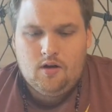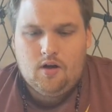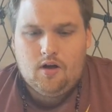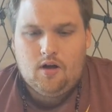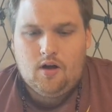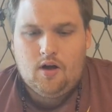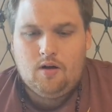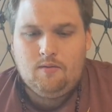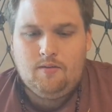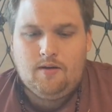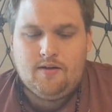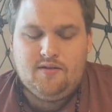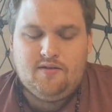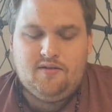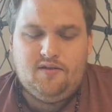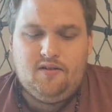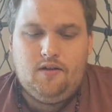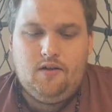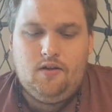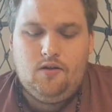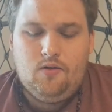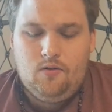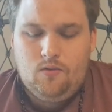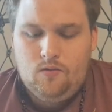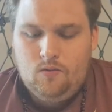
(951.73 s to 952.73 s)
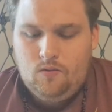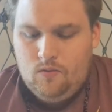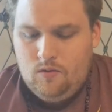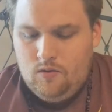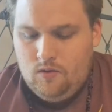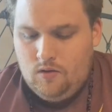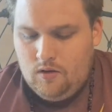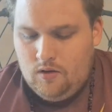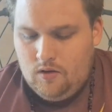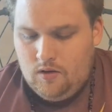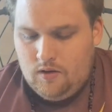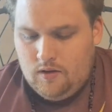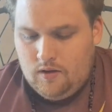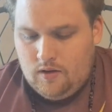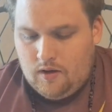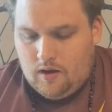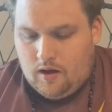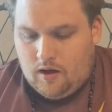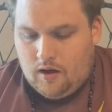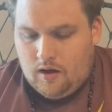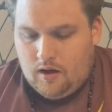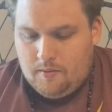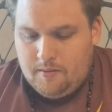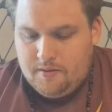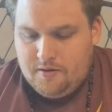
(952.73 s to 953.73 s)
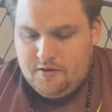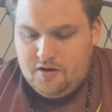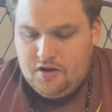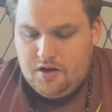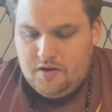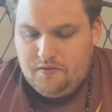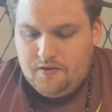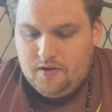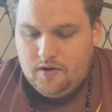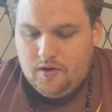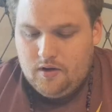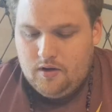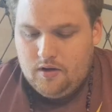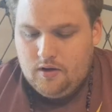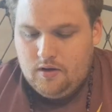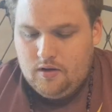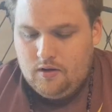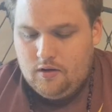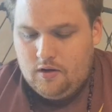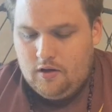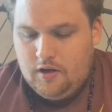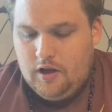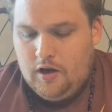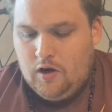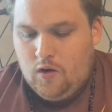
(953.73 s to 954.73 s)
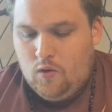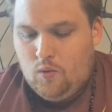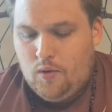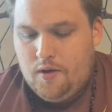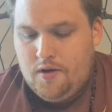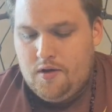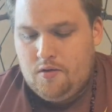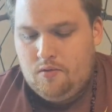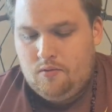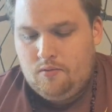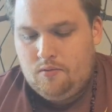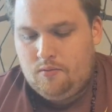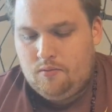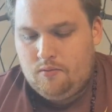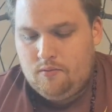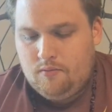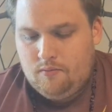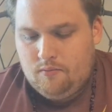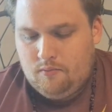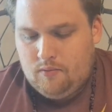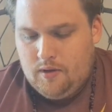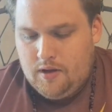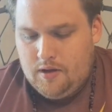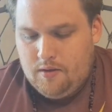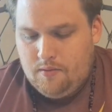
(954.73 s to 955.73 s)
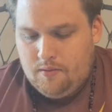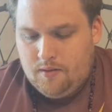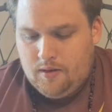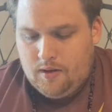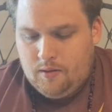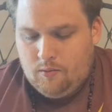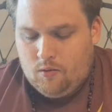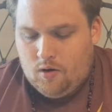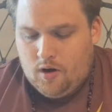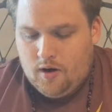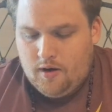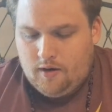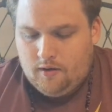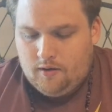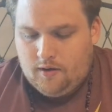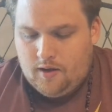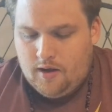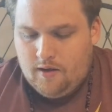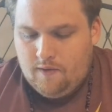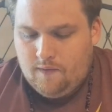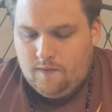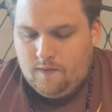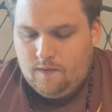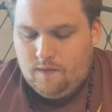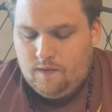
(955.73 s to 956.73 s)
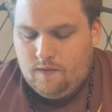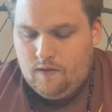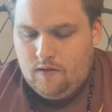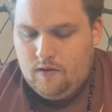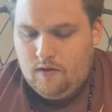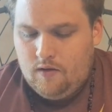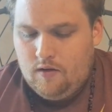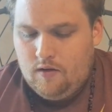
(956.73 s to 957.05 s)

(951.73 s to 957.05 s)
I see you achieving, you know, what you really want in life,